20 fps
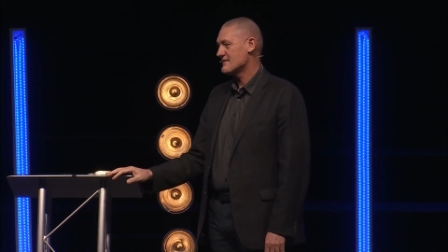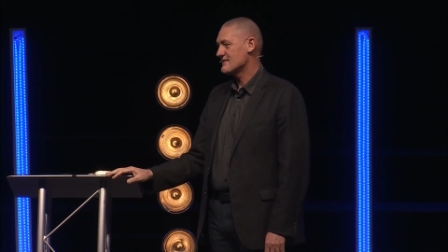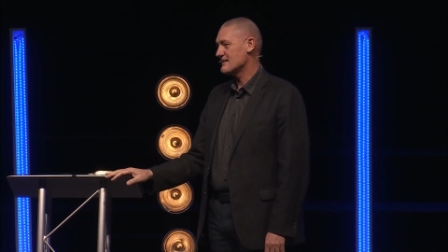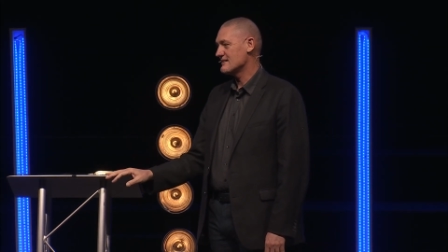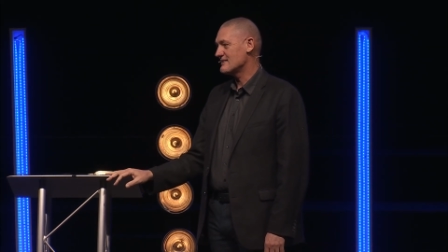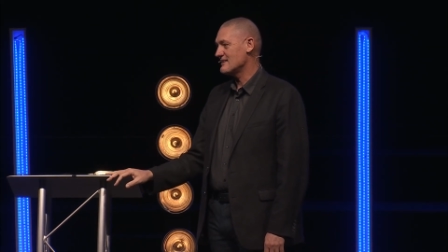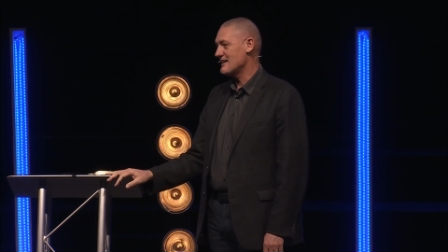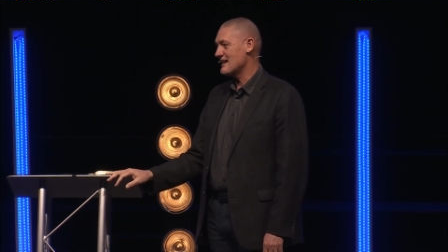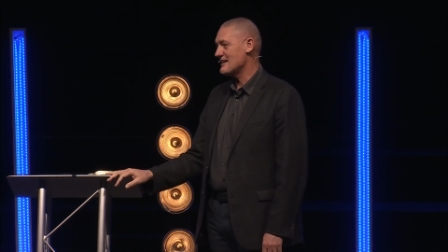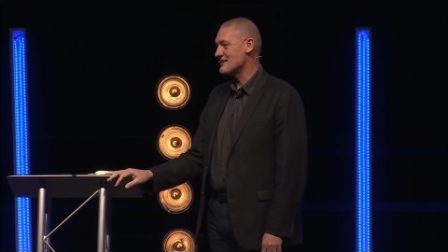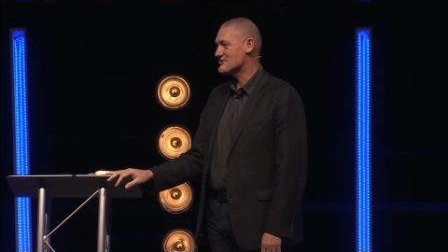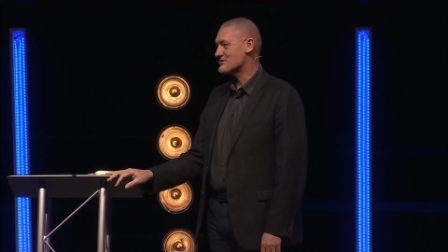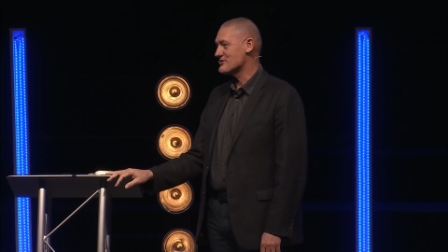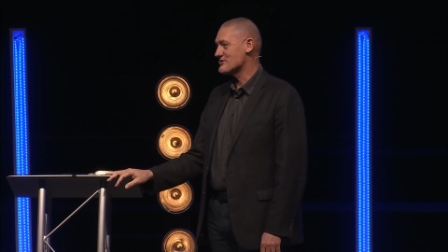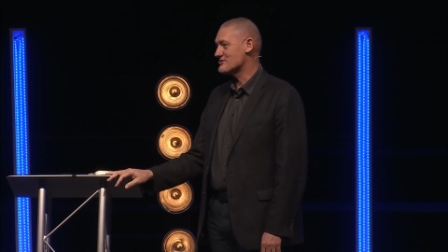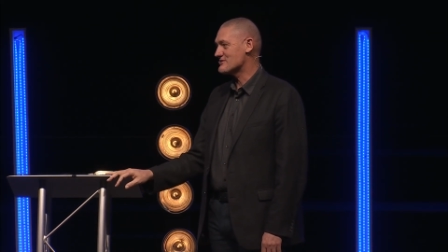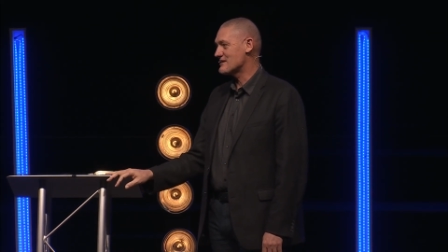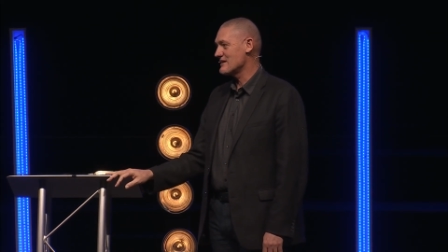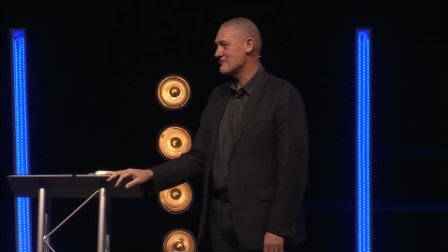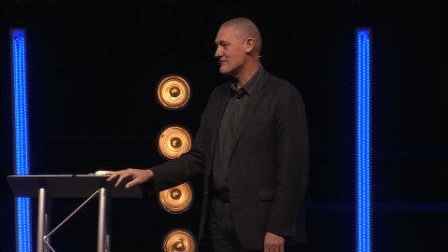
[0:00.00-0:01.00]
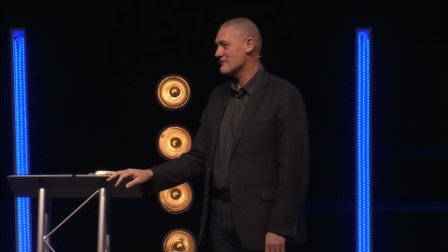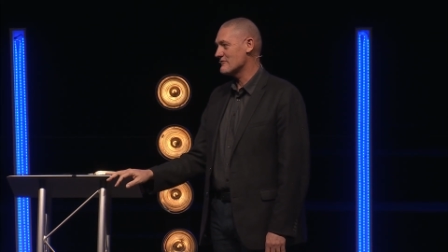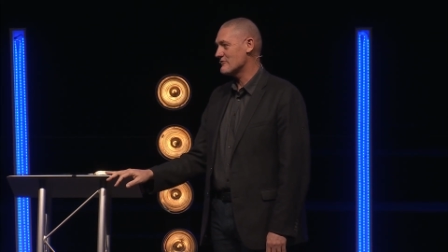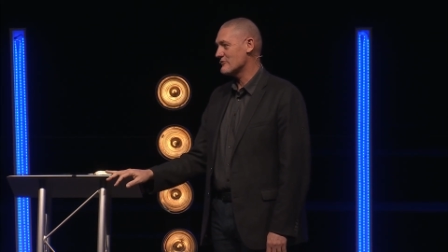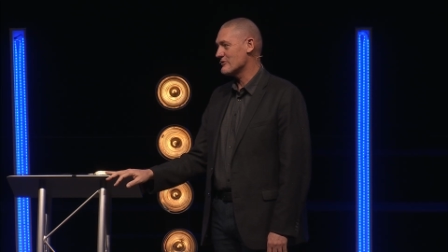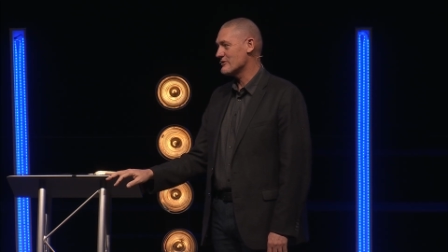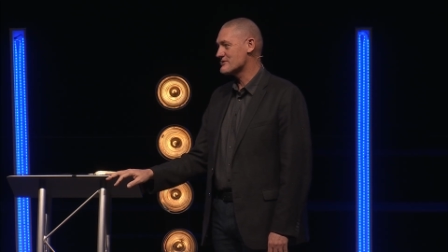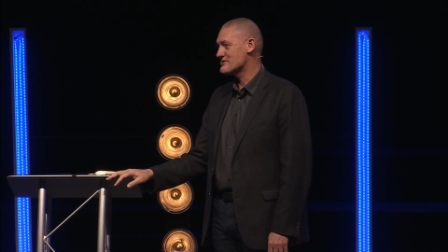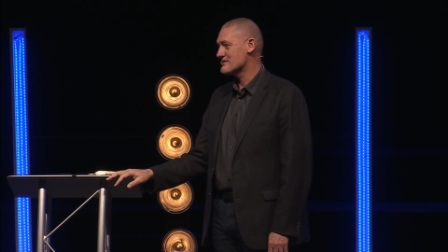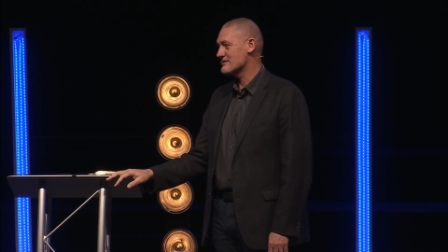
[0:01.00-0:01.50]
think the answer is given
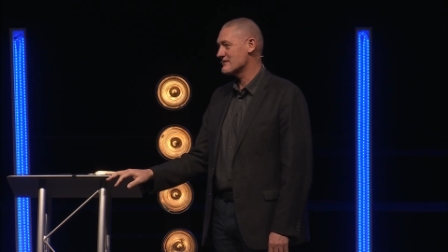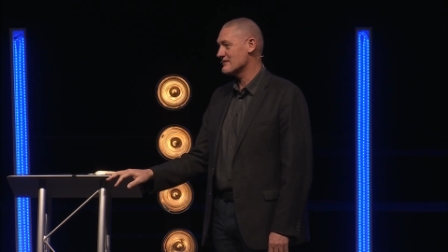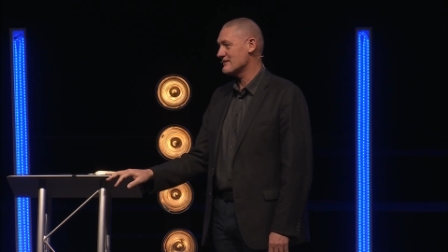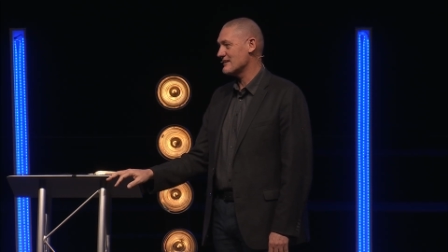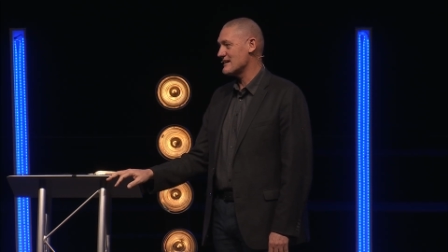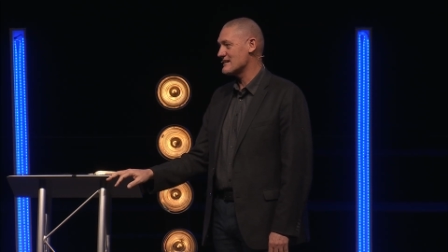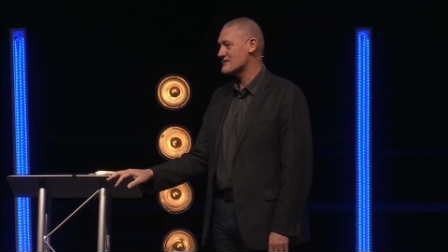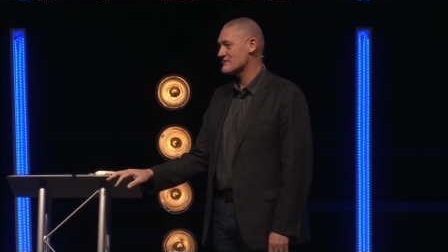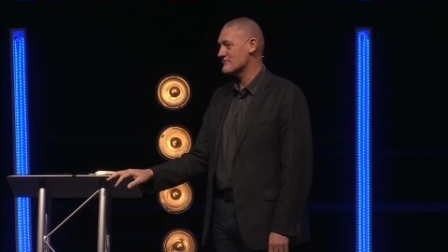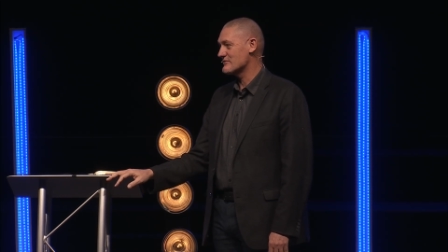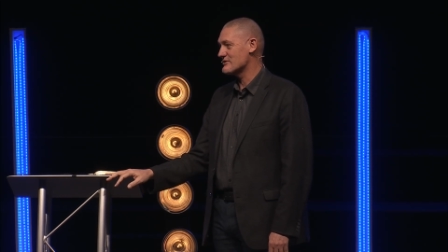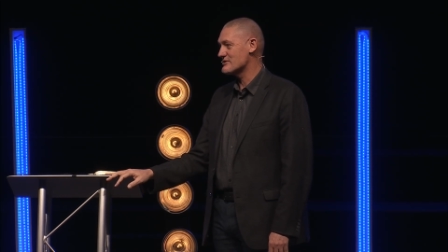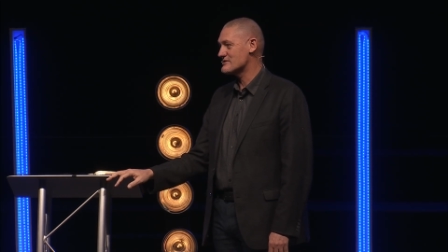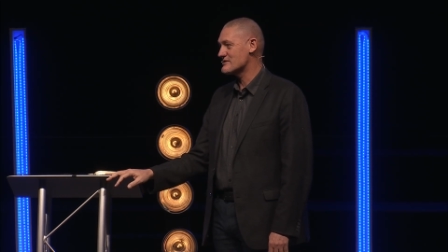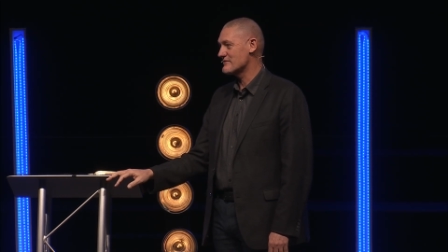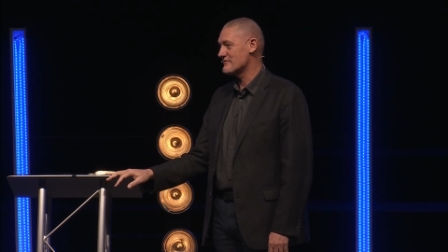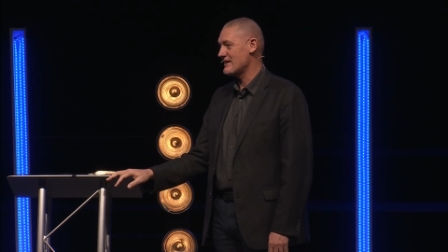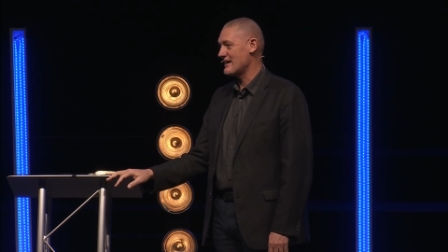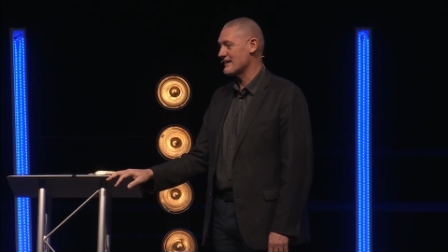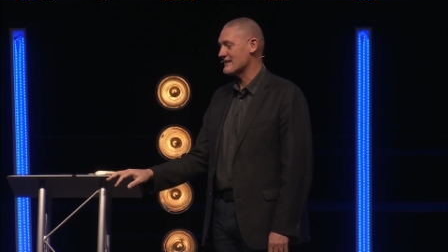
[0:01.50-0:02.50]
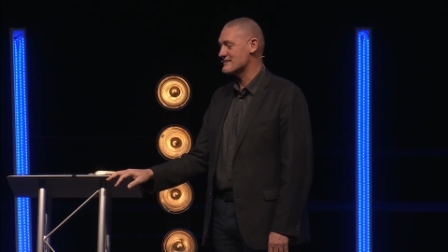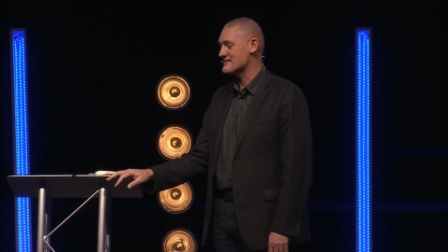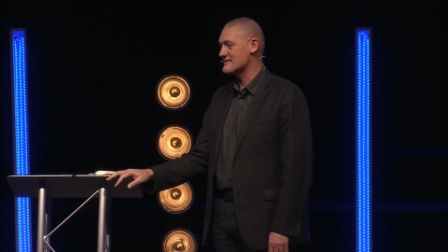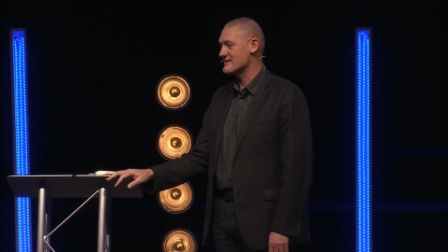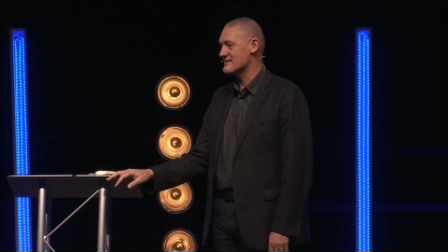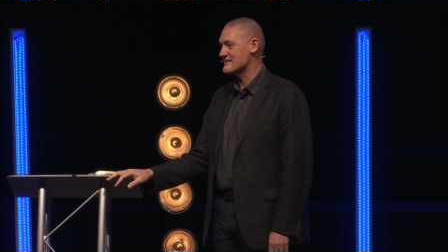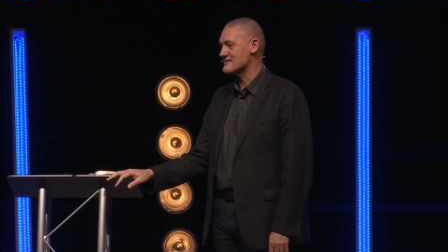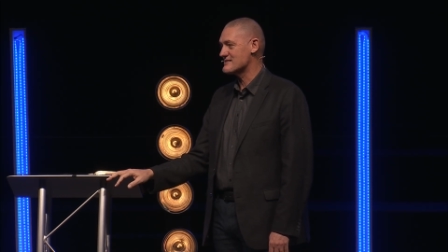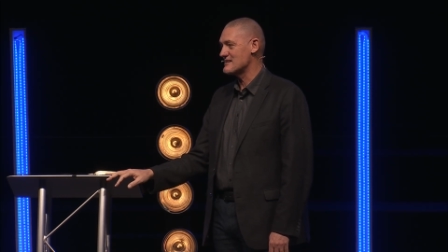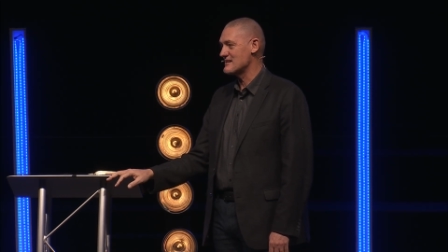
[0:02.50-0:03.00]
for us in the last verse of Acts
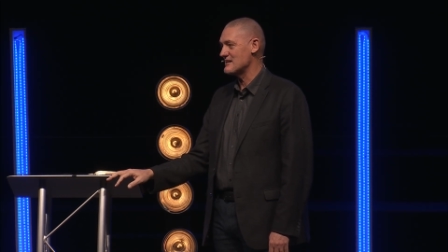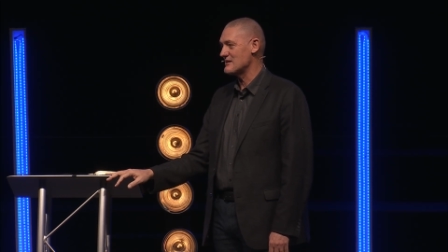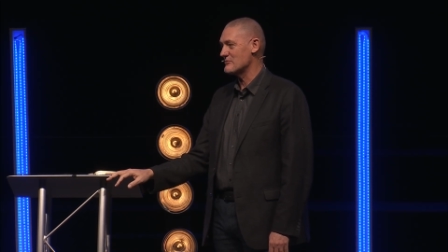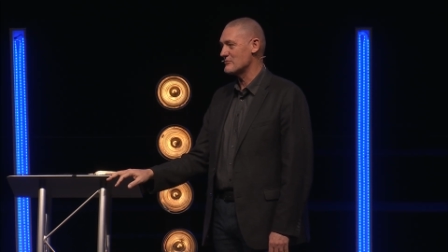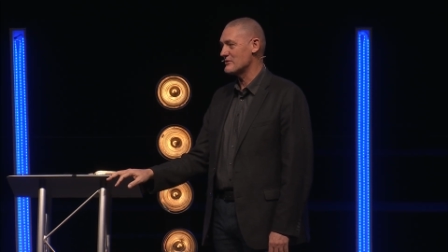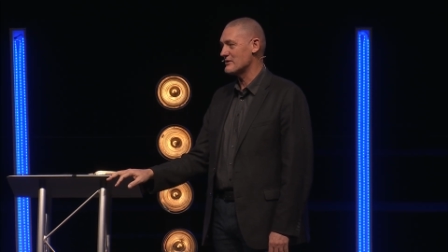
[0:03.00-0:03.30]
16,